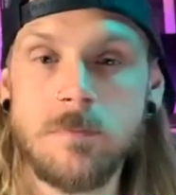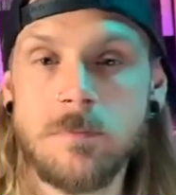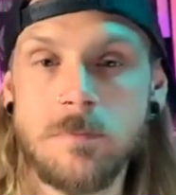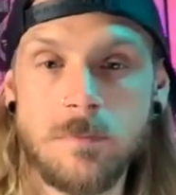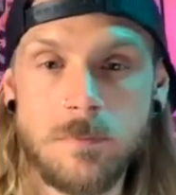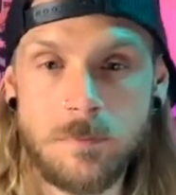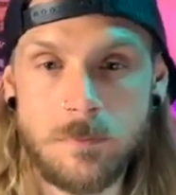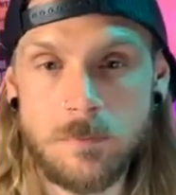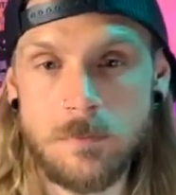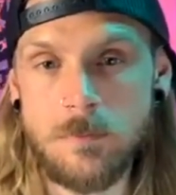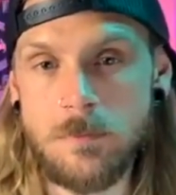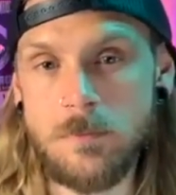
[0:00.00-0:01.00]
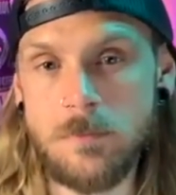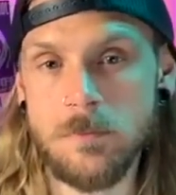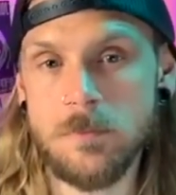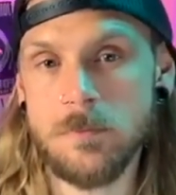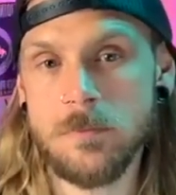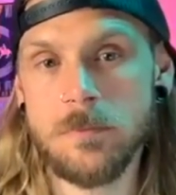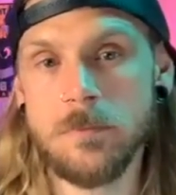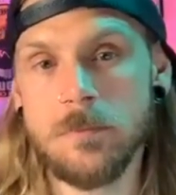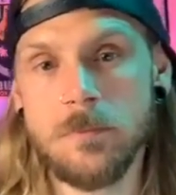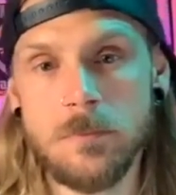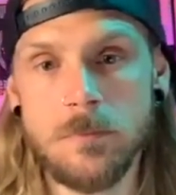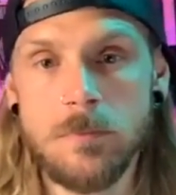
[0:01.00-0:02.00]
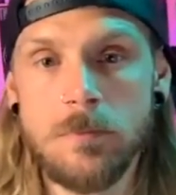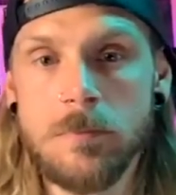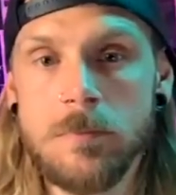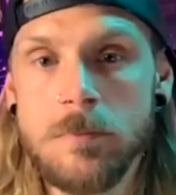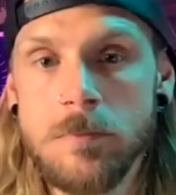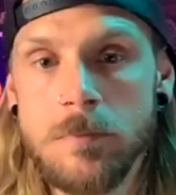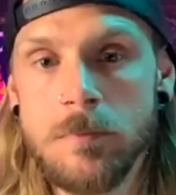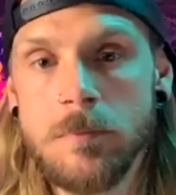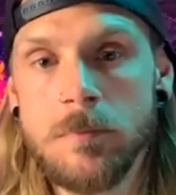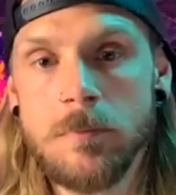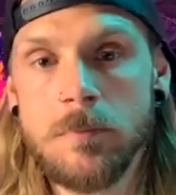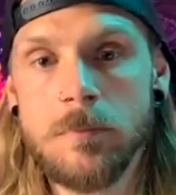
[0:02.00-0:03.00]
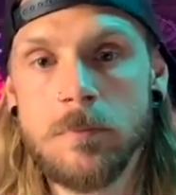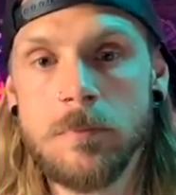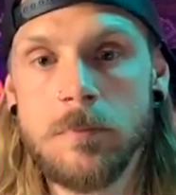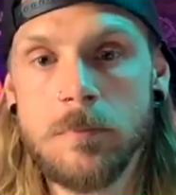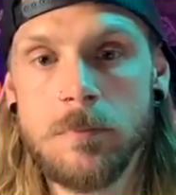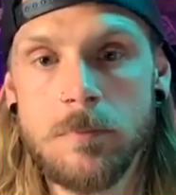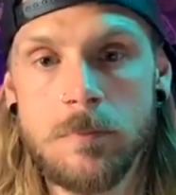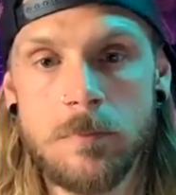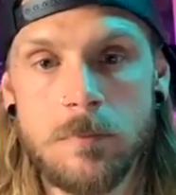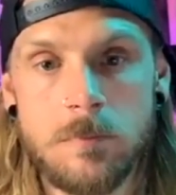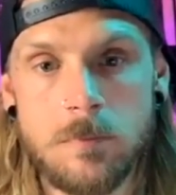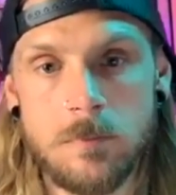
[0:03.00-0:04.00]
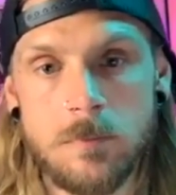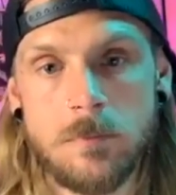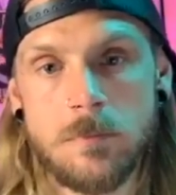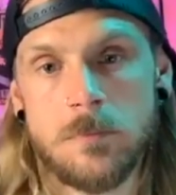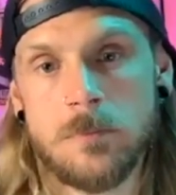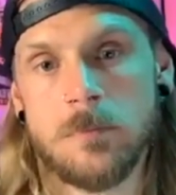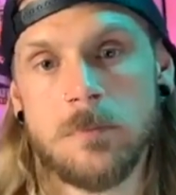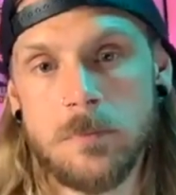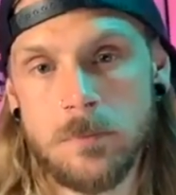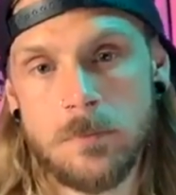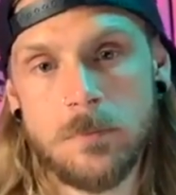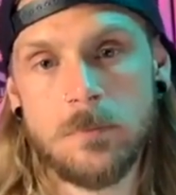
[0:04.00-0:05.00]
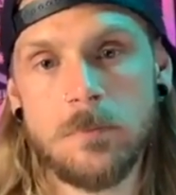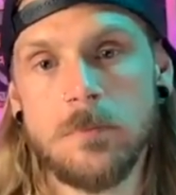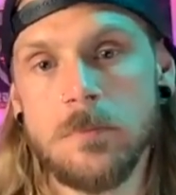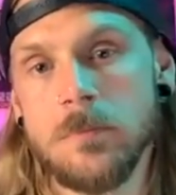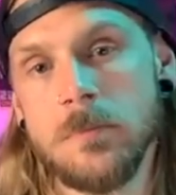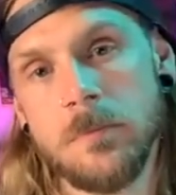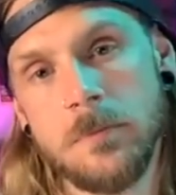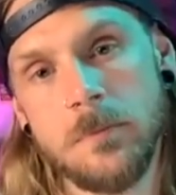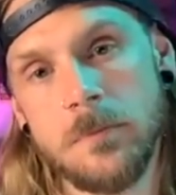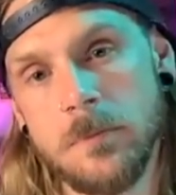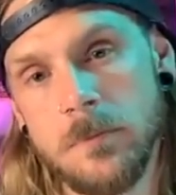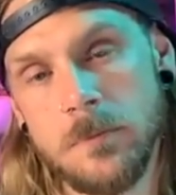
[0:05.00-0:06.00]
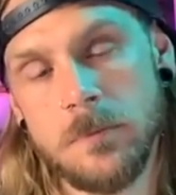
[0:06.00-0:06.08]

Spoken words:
(not speaking)